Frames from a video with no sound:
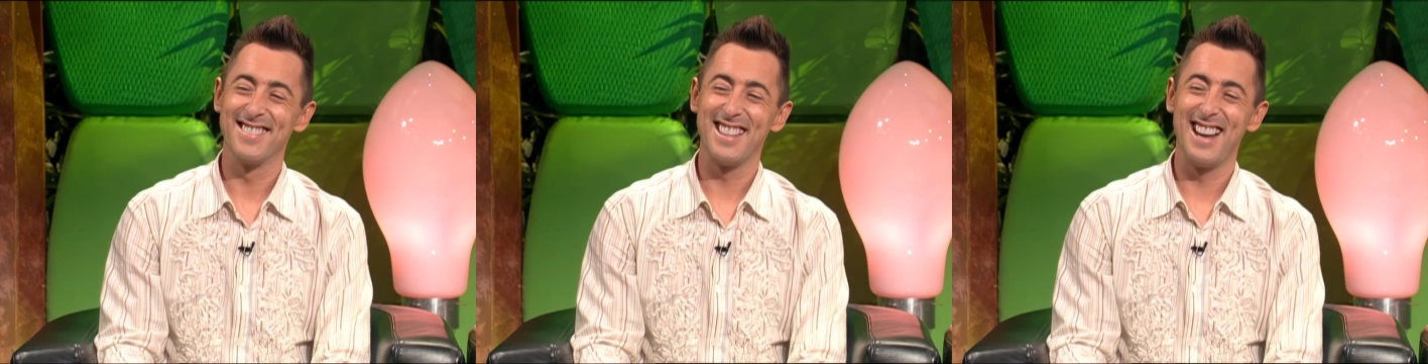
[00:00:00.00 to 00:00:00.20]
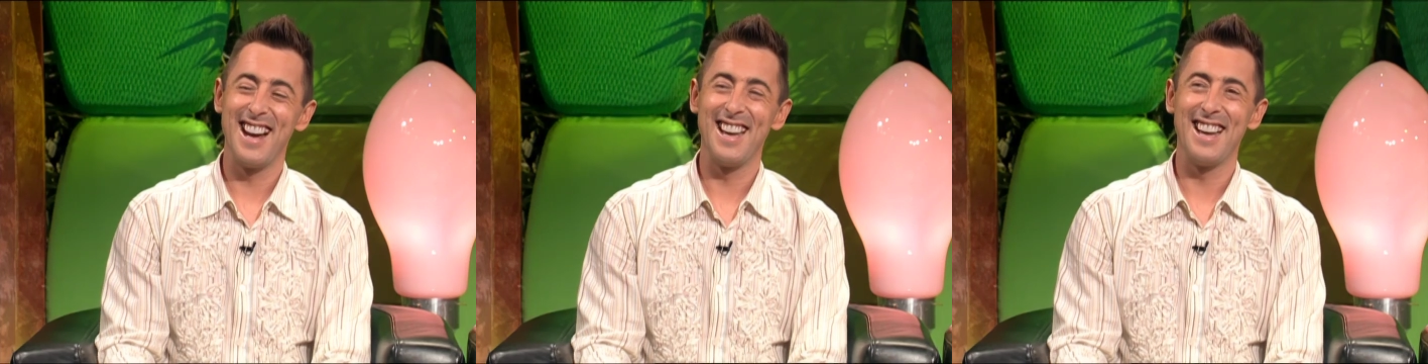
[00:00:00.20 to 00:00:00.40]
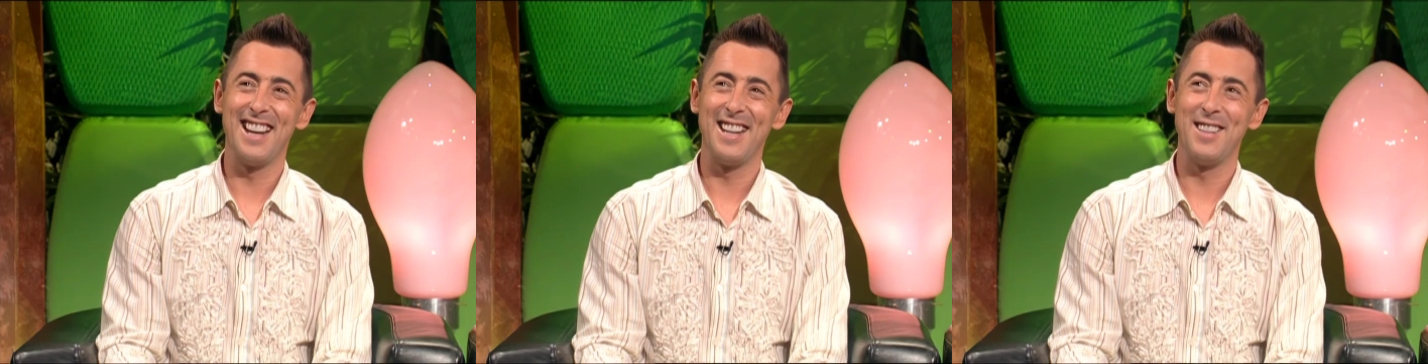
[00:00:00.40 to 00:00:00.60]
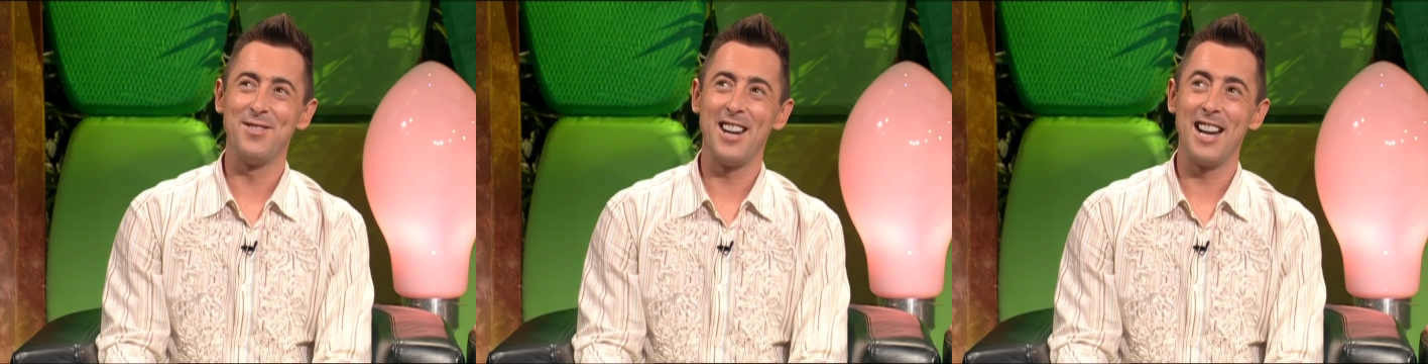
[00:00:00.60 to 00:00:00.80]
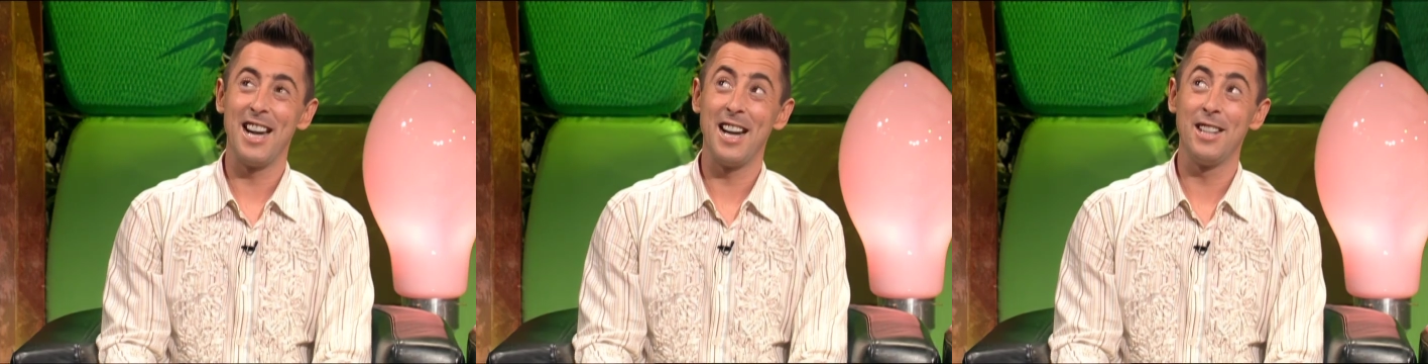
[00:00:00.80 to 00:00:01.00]

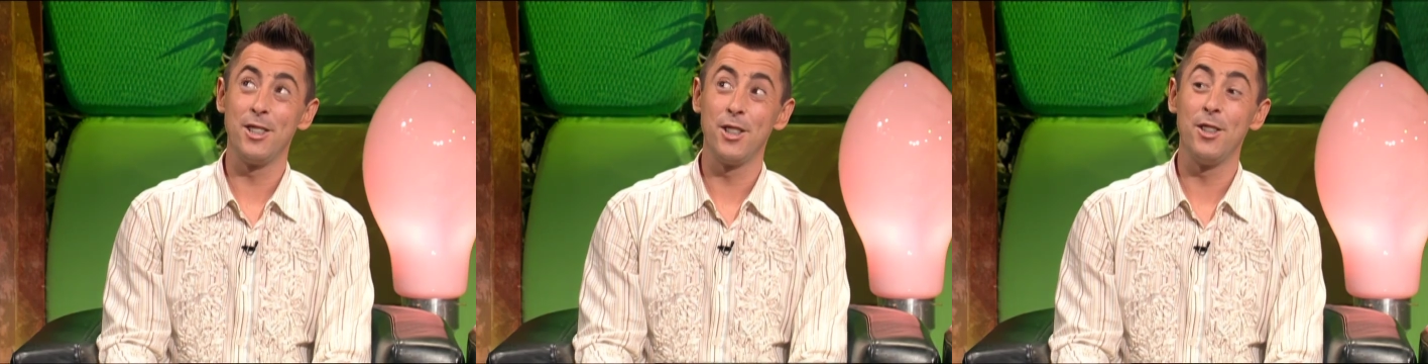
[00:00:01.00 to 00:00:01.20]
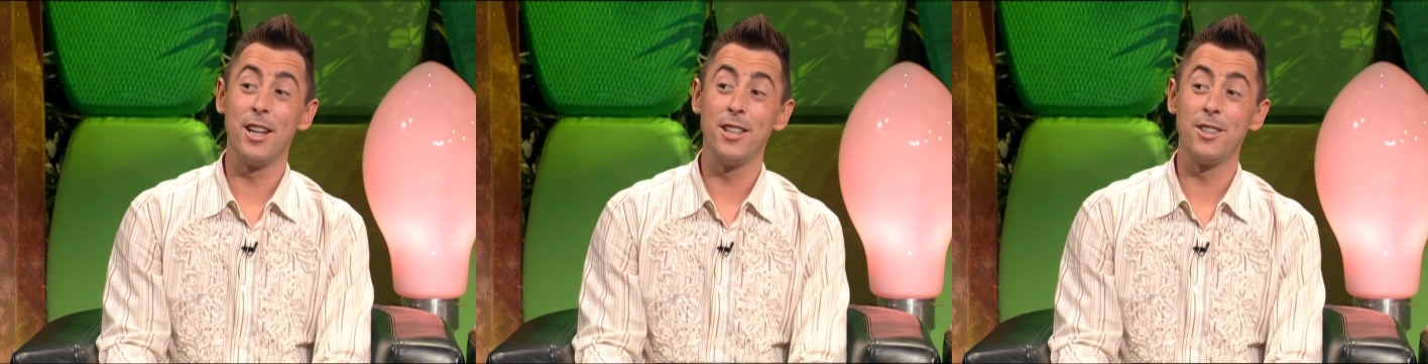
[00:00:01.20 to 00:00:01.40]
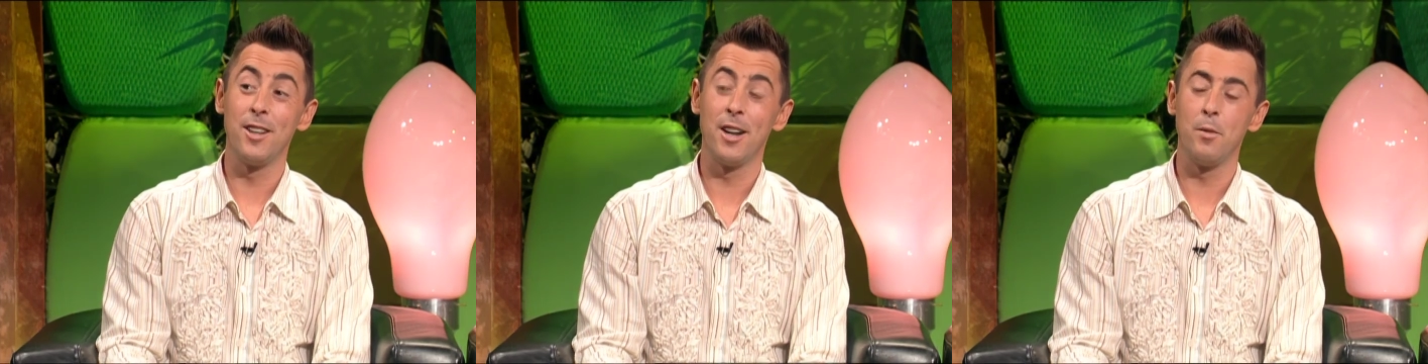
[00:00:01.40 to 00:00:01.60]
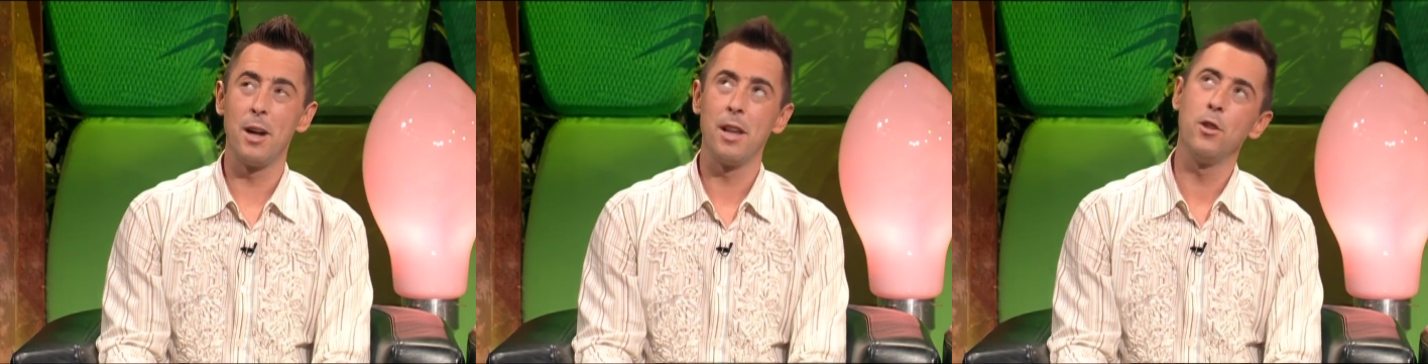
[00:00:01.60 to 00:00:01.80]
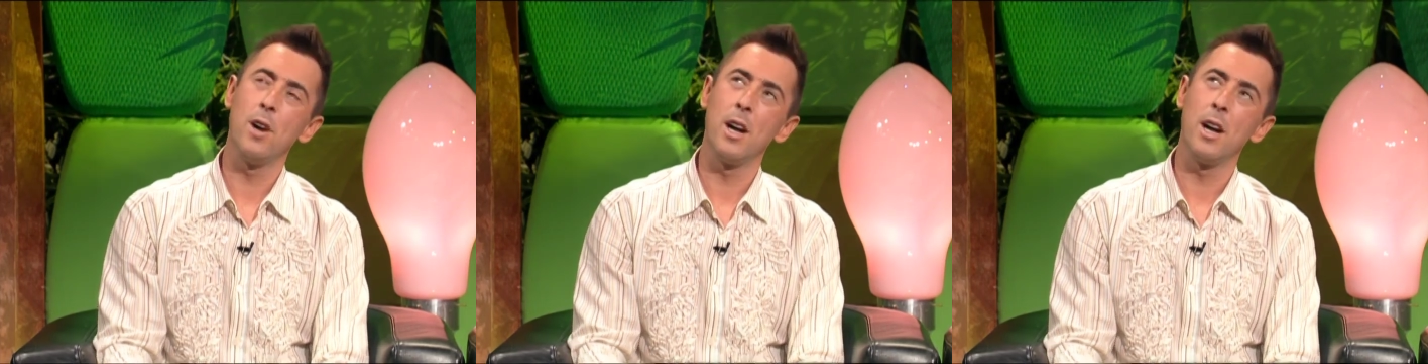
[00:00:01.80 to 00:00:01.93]
I do. Well, no,